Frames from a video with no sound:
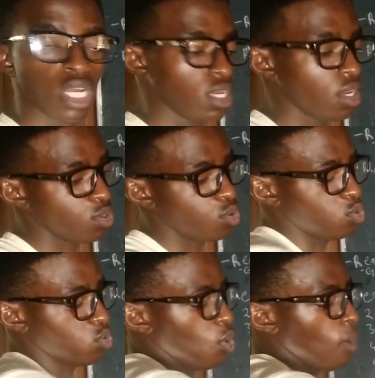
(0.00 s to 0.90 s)
then
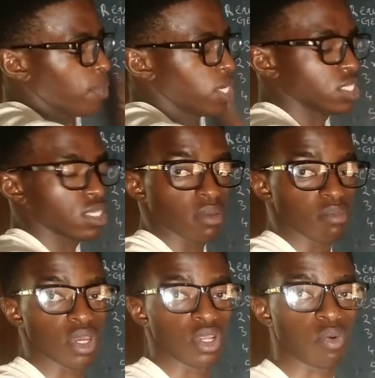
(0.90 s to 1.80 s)
you open it
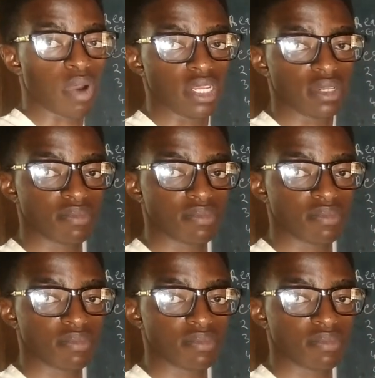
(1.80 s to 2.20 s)
very wide.